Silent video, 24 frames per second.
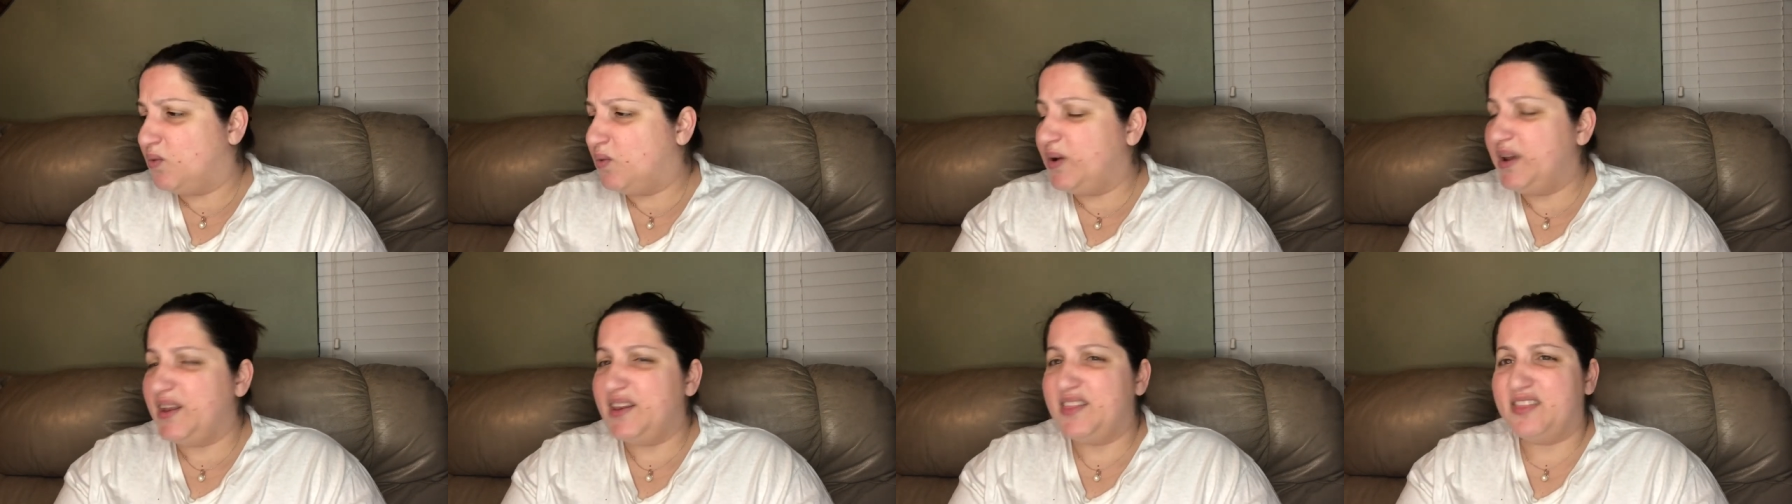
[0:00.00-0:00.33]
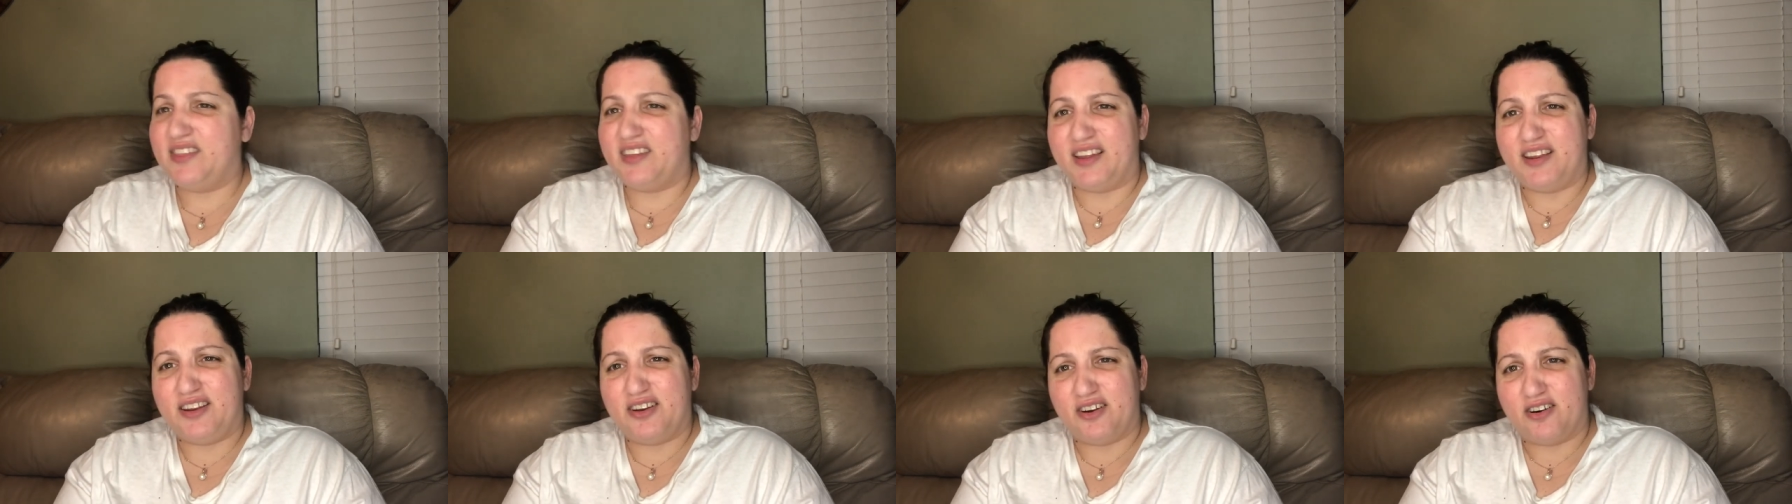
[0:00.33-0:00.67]
we
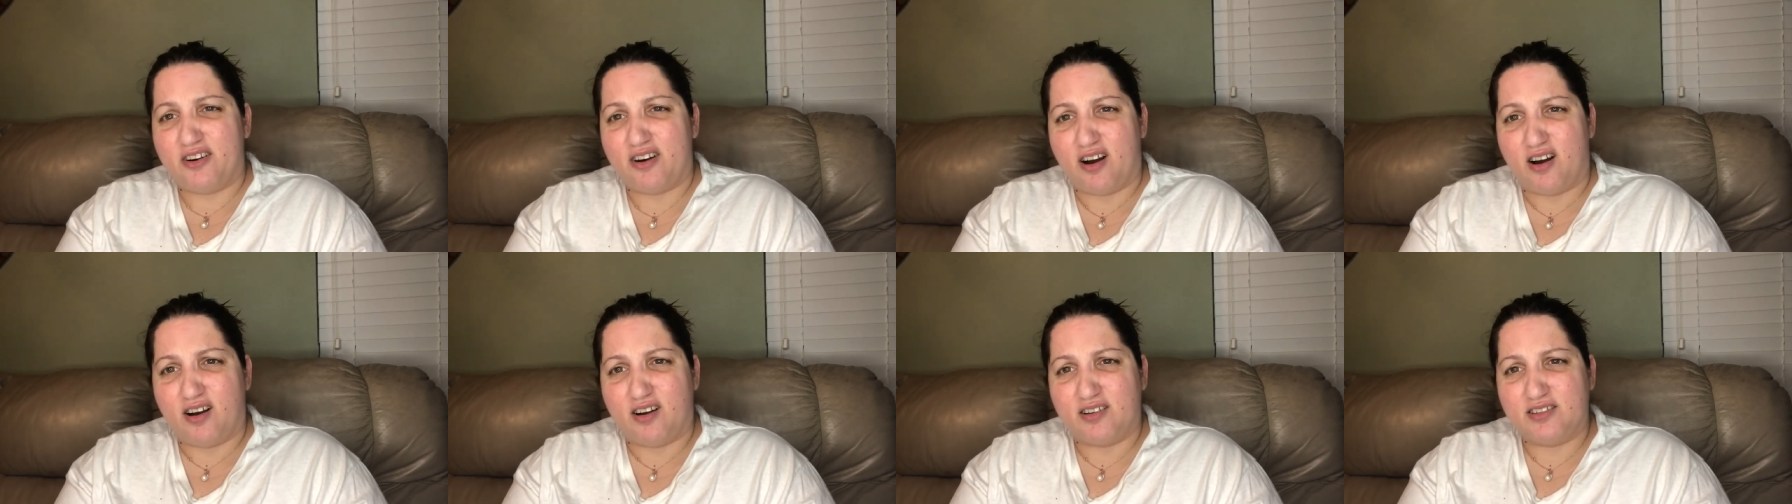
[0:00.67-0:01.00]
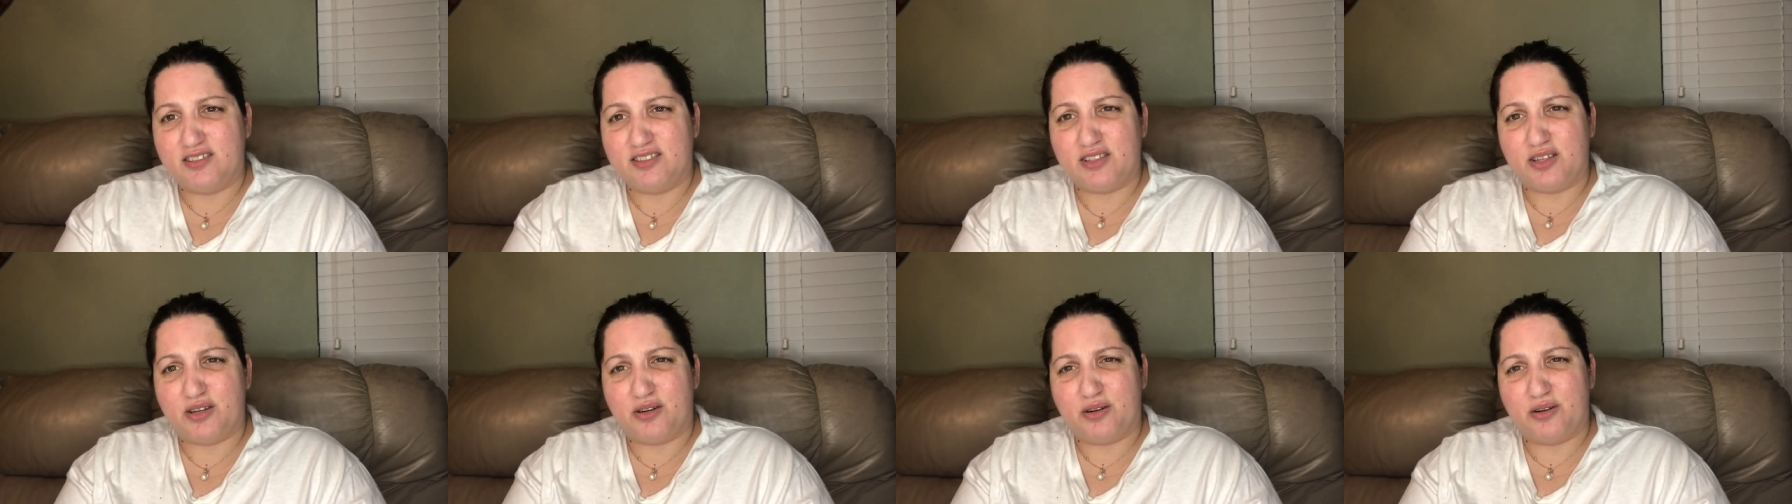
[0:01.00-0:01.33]
think you're
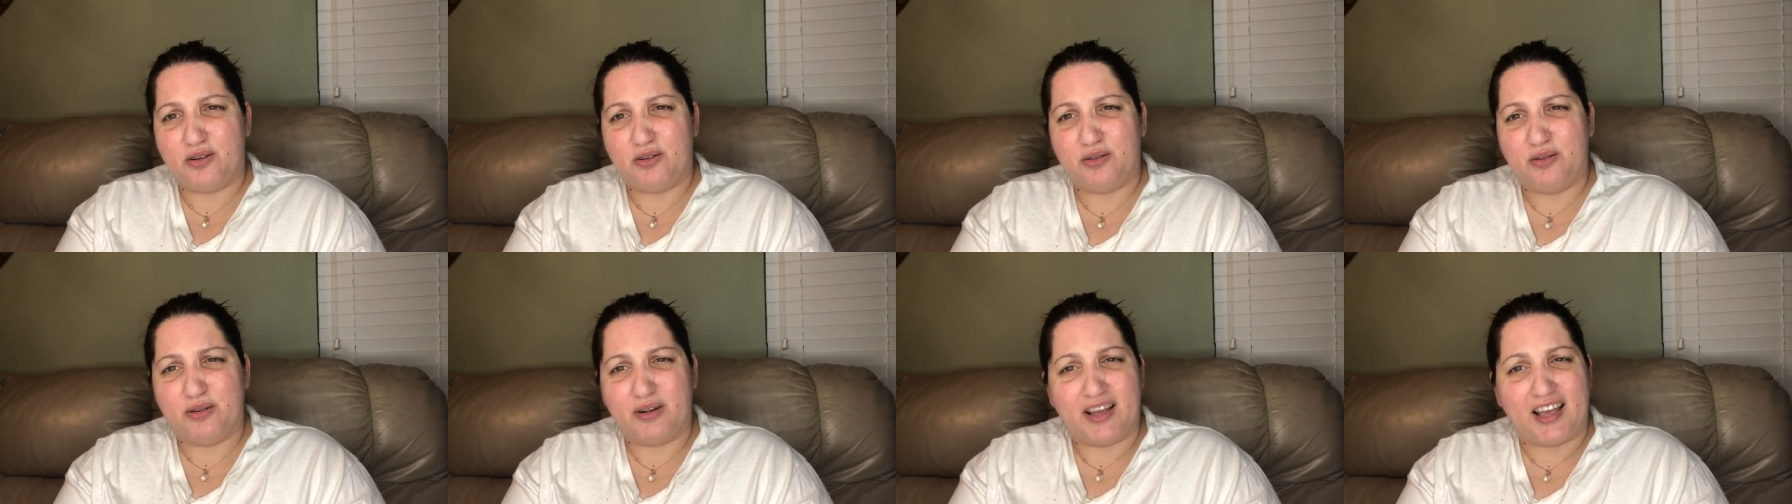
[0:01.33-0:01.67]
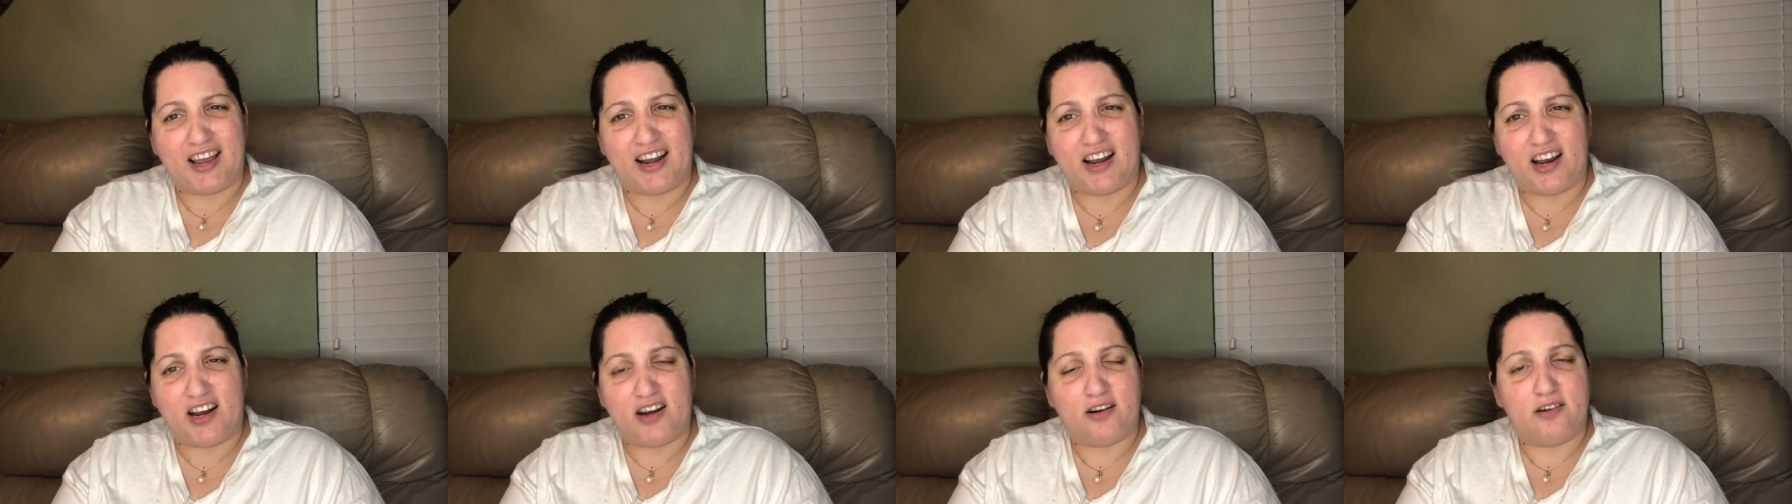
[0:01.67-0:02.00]
also,
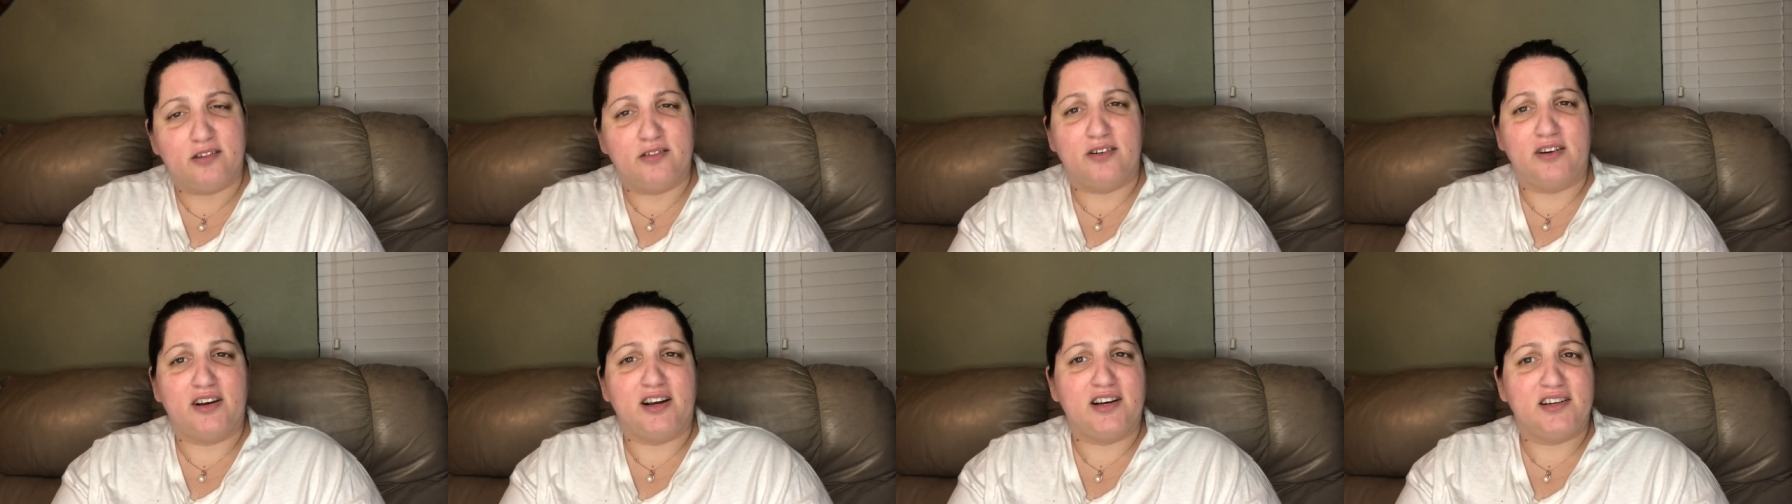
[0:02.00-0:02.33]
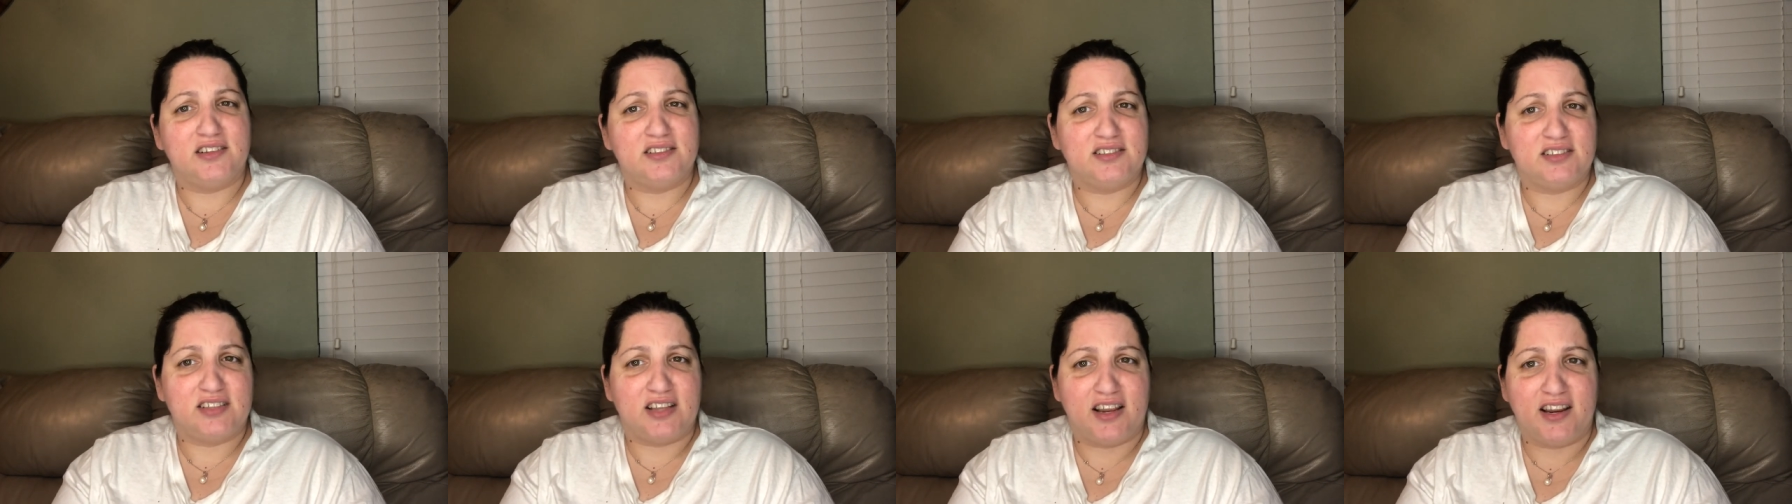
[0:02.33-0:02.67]
and I don't know how
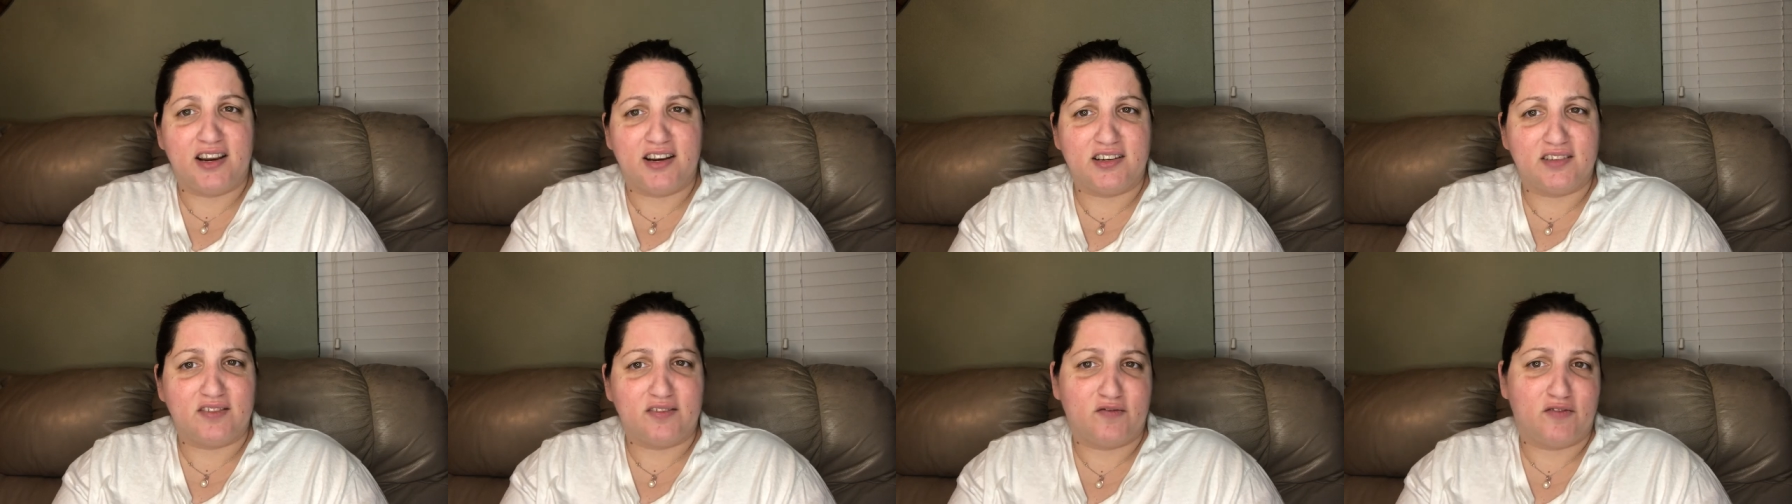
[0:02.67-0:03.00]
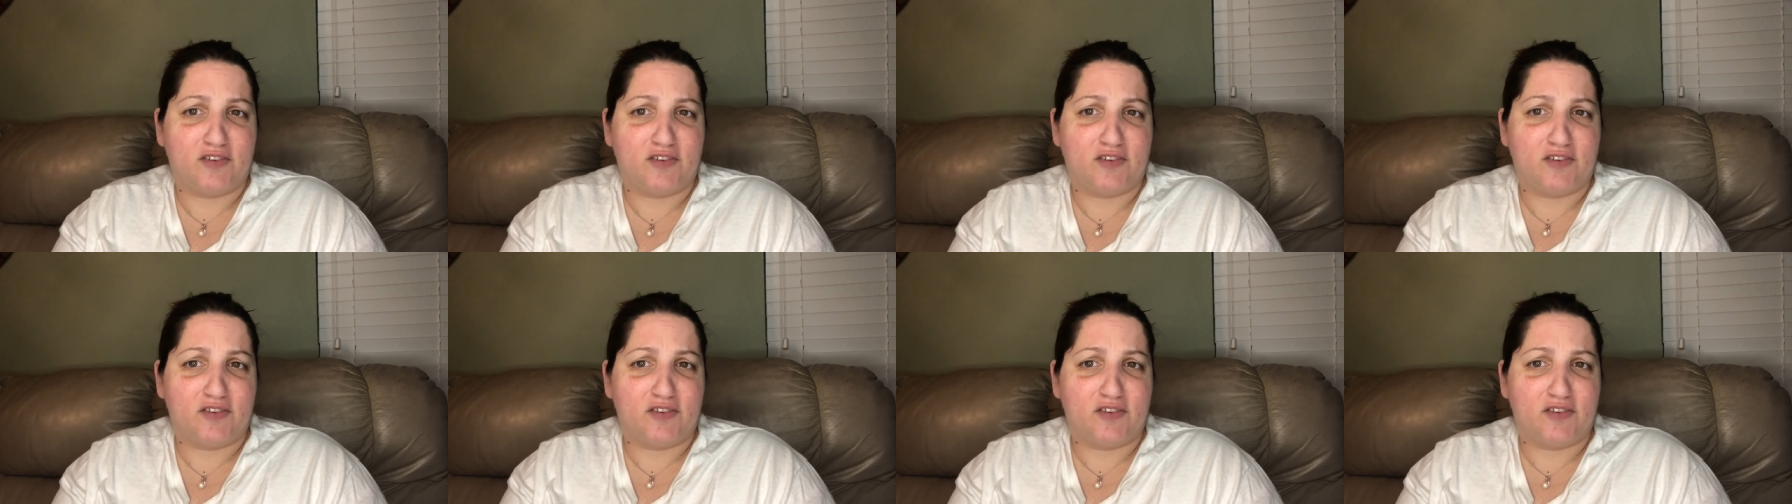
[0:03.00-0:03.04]
to say it,